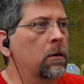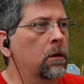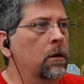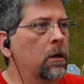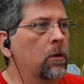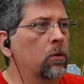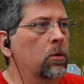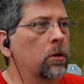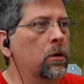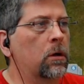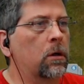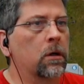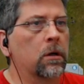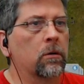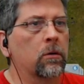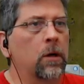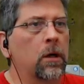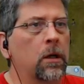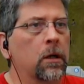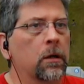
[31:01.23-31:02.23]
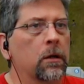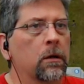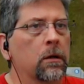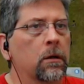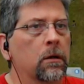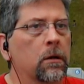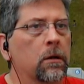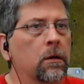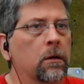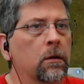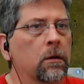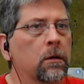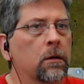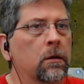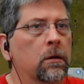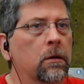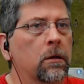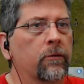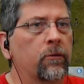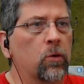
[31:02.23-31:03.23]
We're gonna auto rally.
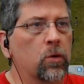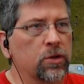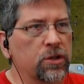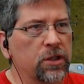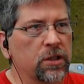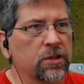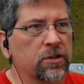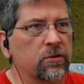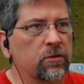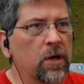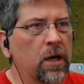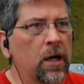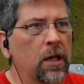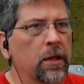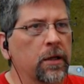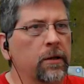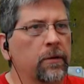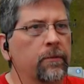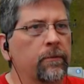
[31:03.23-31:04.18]
Of course, he doesn't rally.